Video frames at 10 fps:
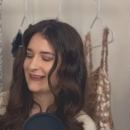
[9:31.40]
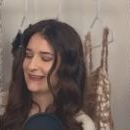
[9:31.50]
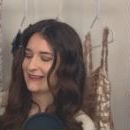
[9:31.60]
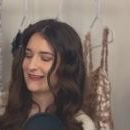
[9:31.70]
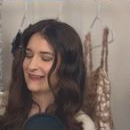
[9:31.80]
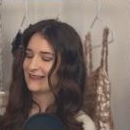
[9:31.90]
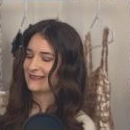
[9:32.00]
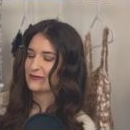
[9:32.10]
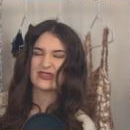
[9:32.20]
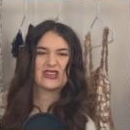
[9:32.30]

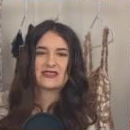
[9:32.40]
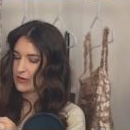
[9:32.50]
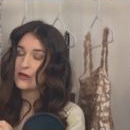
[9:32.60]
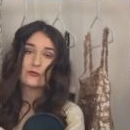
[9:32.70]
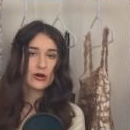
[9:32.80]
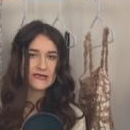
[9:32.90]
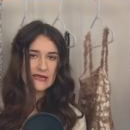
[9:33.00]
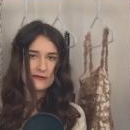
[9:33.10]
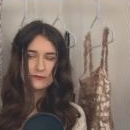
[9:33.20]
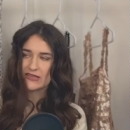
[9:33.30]
That would suck.
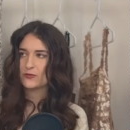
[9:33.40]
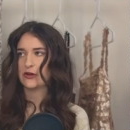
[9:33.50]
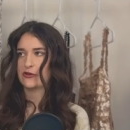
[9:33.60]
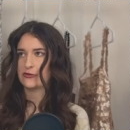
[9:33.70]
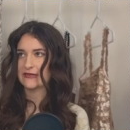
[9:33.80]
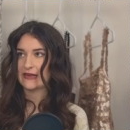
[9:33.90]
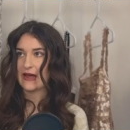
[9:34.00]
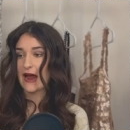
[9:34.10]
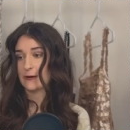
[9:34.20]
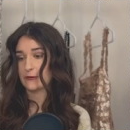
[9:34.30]
Pressing, that's when you use the
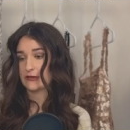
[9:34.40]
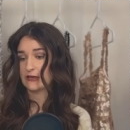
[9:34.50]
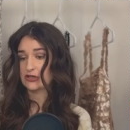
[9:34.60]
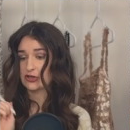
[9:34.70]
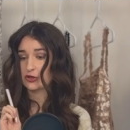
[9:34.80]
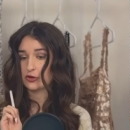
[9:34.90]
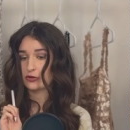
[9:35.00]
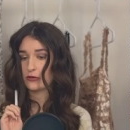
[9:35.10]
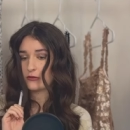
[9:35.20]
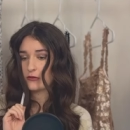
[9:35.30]
iron
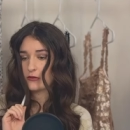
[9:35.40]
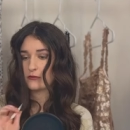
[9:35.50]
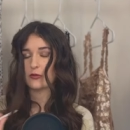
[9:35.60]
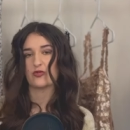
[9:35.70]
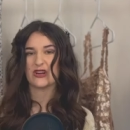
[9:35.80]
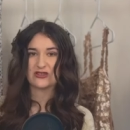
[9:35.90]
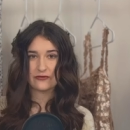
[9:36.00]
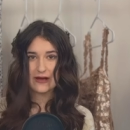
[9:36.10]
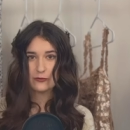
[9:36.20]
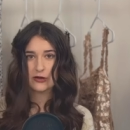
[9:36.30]
to press your
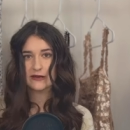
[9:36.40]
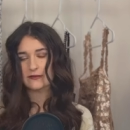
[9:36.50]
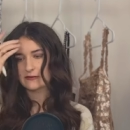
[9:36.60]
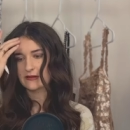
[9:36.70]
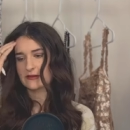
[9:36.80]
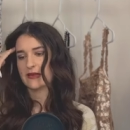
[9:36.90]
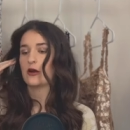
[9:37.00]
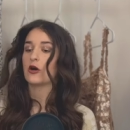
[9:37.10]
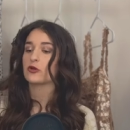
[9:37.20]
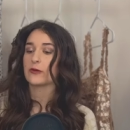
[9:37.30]
fabric, get
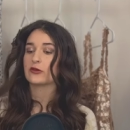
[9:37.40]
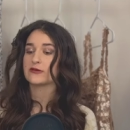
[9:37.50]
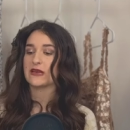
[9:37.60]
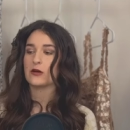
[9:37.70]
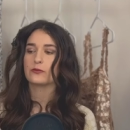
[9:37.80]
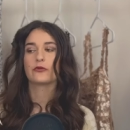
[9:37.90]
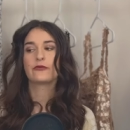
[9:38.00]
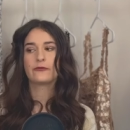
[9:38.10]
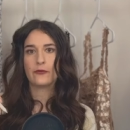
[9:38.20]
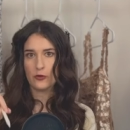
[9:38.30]
all the wrinkles out
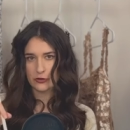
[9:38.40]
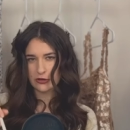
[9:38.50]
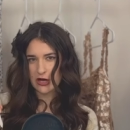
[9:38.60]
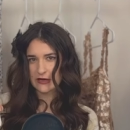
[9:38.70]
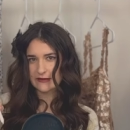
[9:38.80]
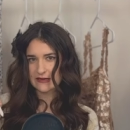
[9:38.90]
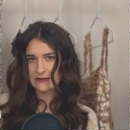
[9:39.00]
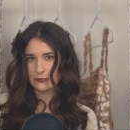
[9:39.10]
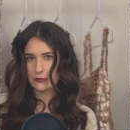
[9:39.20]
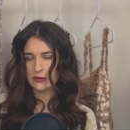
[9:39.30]
before you cut it. That's
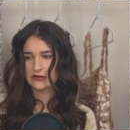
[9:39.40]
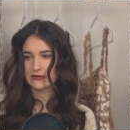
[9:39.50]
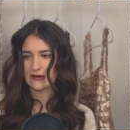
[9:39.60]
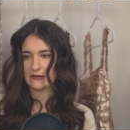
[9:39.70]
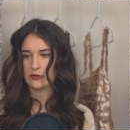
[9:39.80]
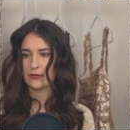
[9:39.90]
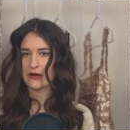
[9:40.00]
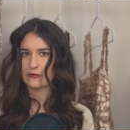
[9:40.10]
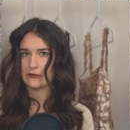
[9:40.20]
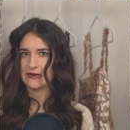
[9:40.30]
important so that your
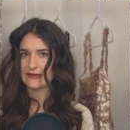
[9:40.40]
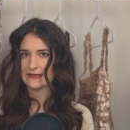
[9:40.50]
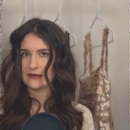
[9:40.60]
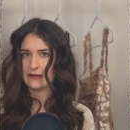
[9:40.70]
pattern is